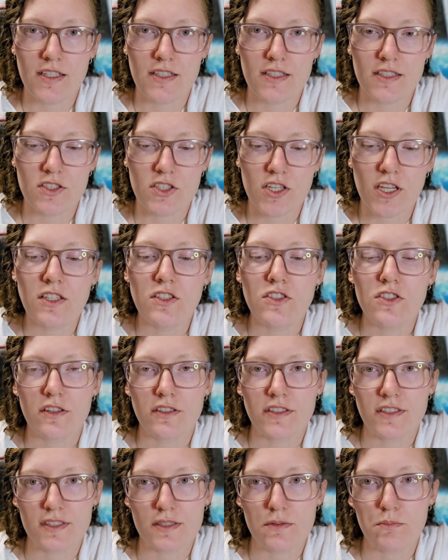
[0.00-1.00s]
change our
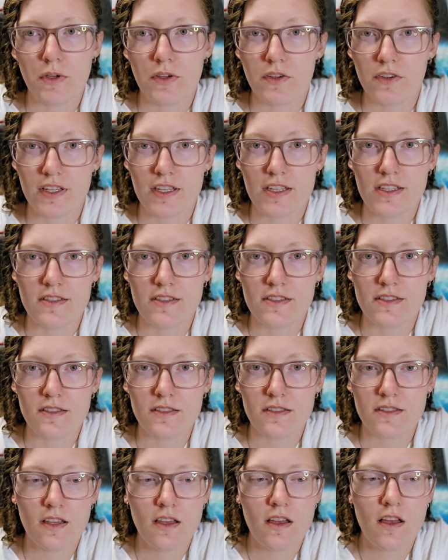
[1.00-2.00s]

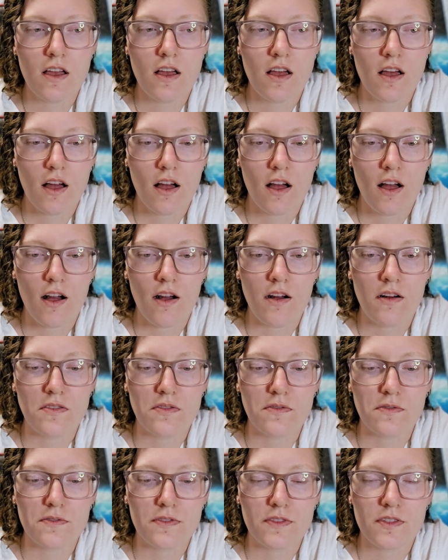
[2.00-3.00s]
experience
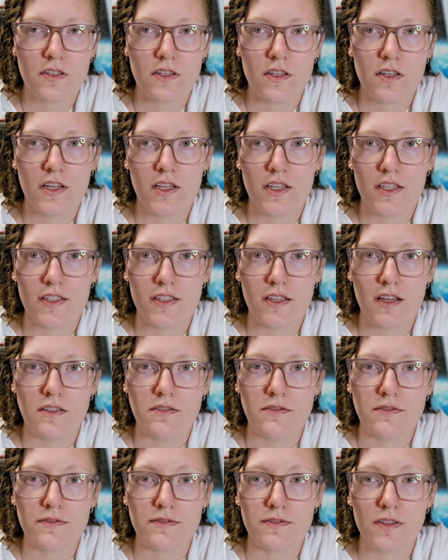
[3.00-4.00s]
of
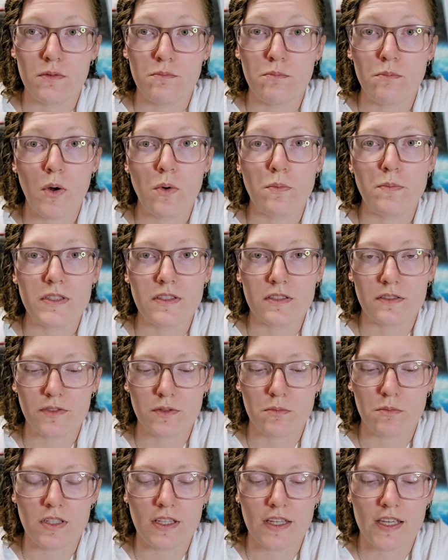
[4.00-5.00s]
a moment of
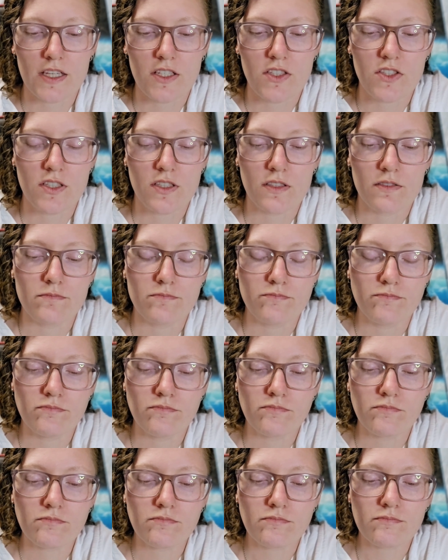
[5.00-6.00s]
communication.
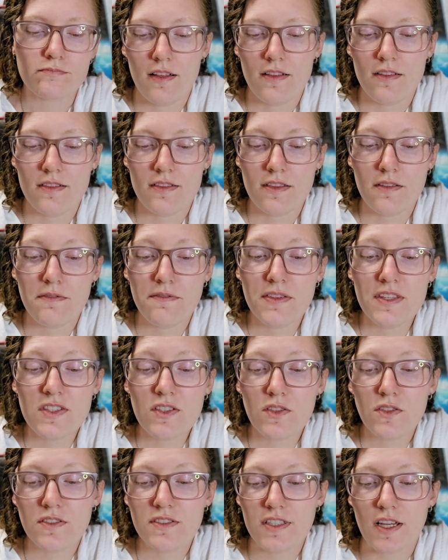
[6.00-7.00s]
The
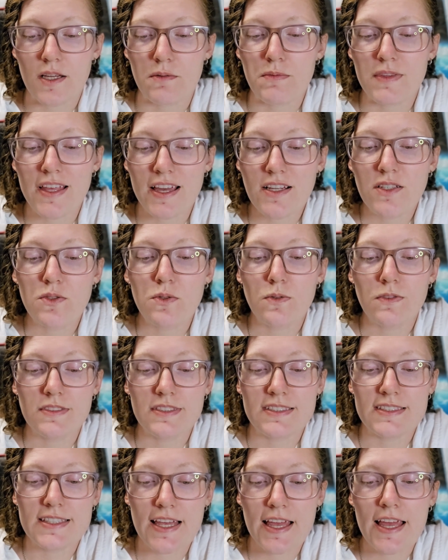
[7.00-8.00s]
physical time, the actual
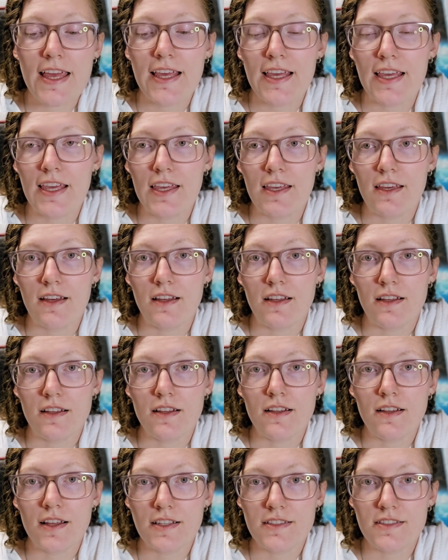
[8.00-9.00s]
day
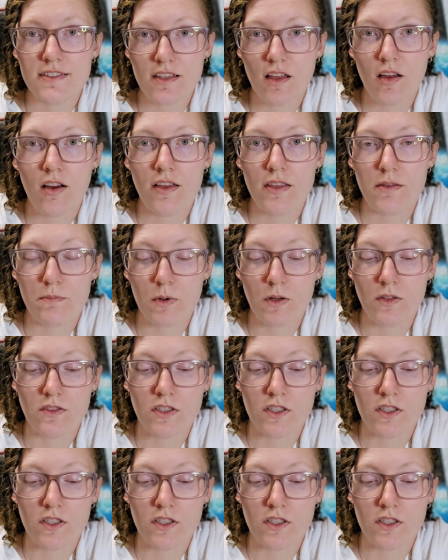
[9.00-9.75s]
and time on the